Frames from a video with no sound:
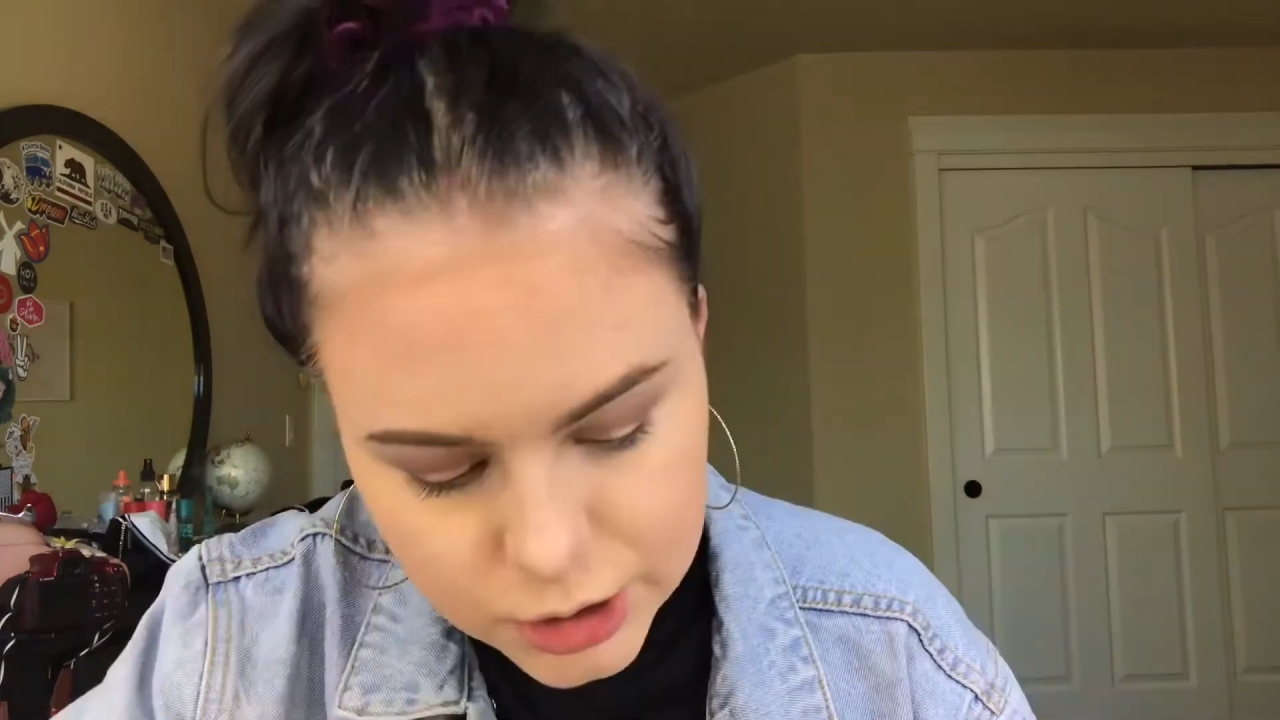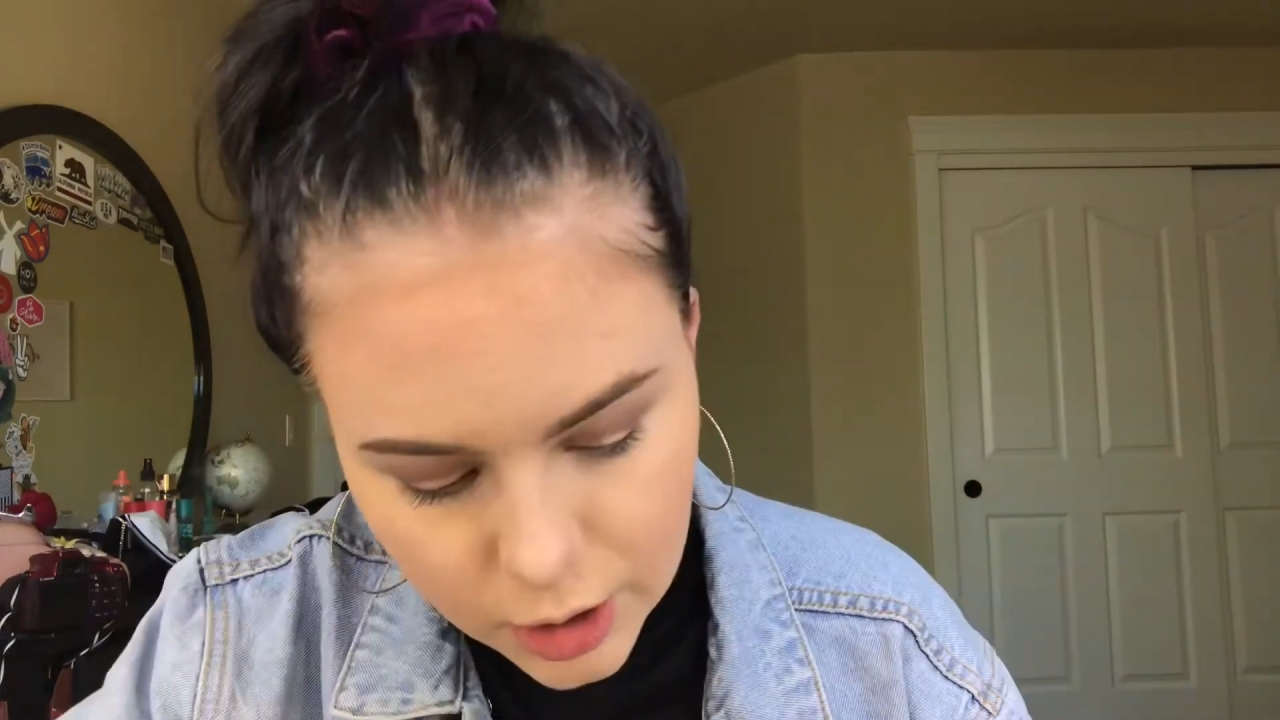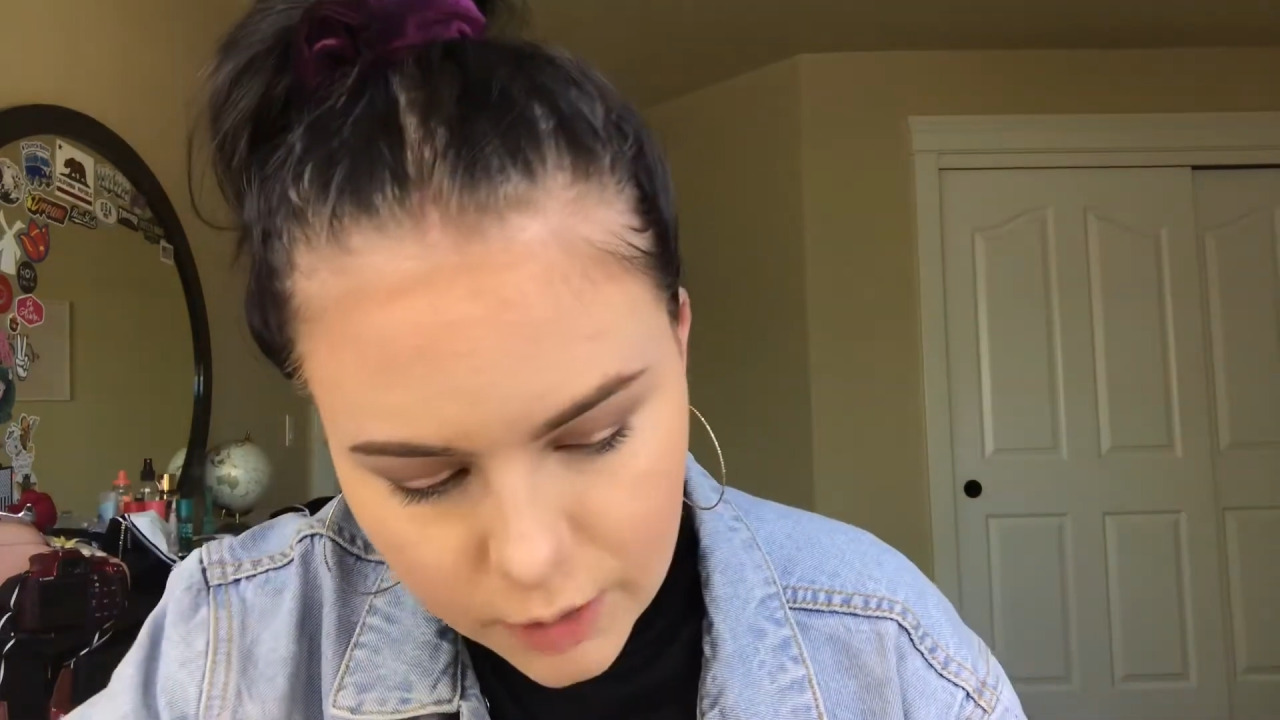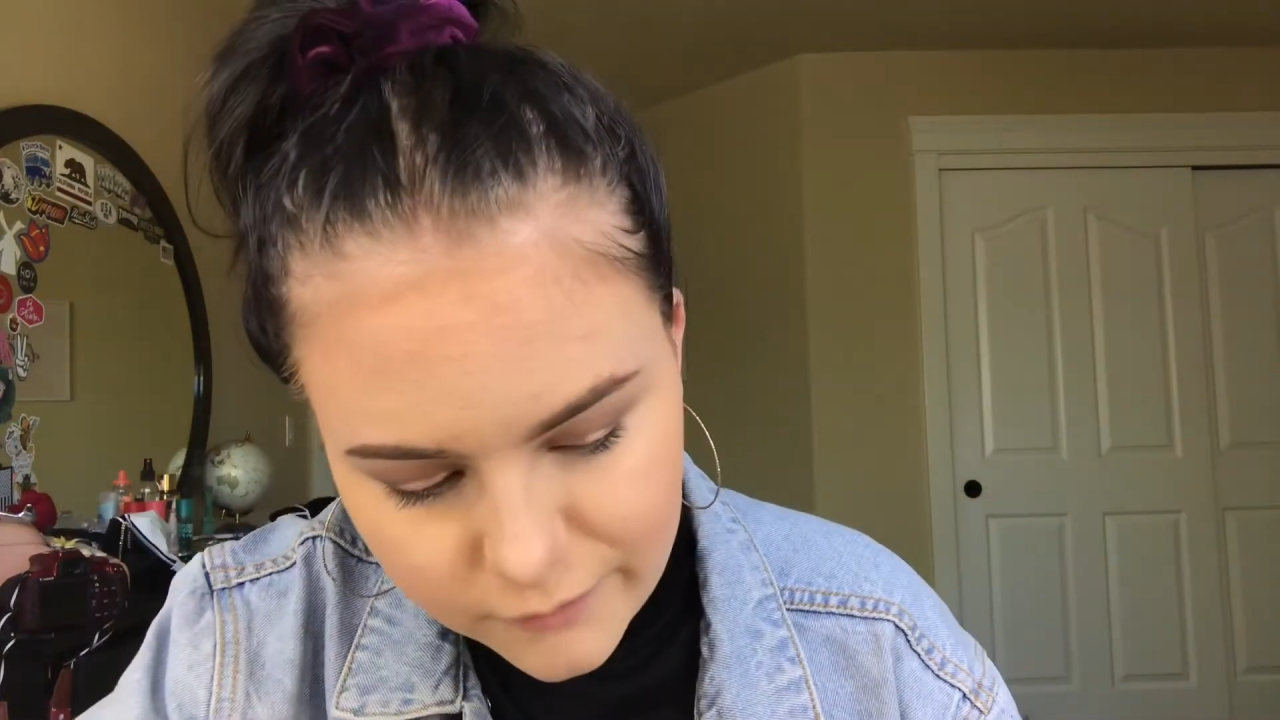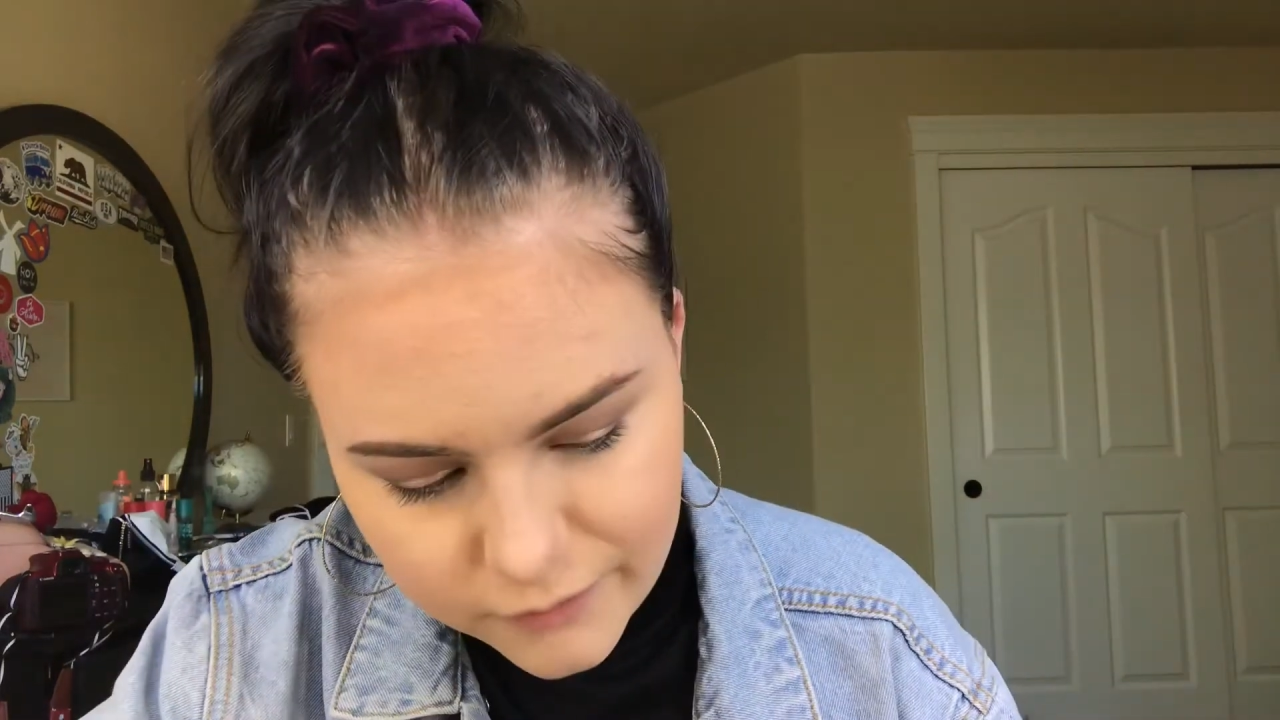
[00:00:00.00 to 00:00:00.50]

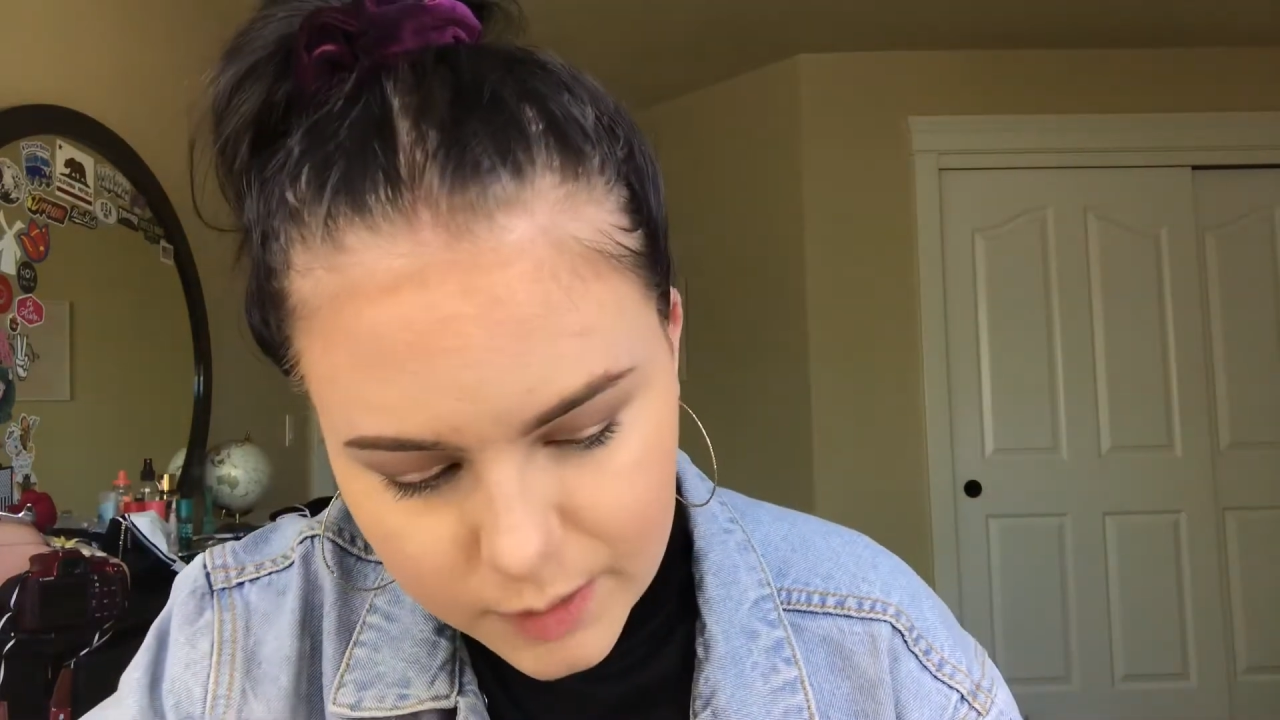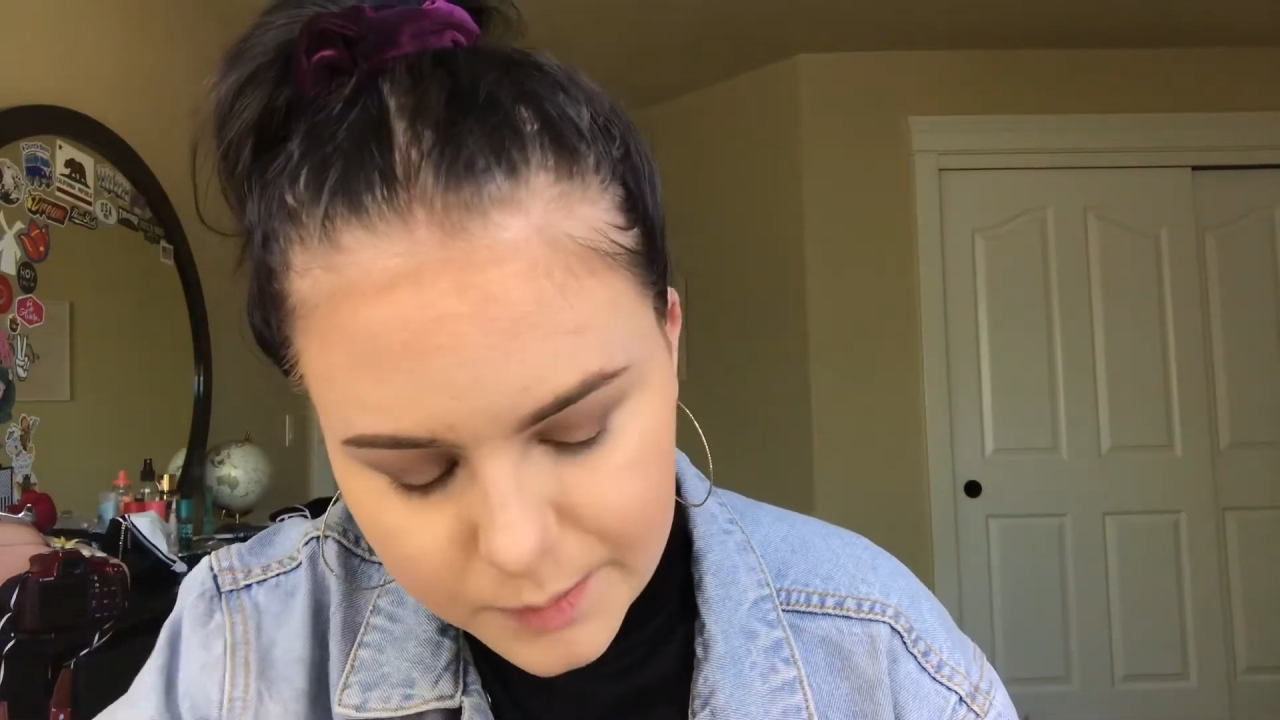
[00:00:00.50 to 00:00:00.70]
So for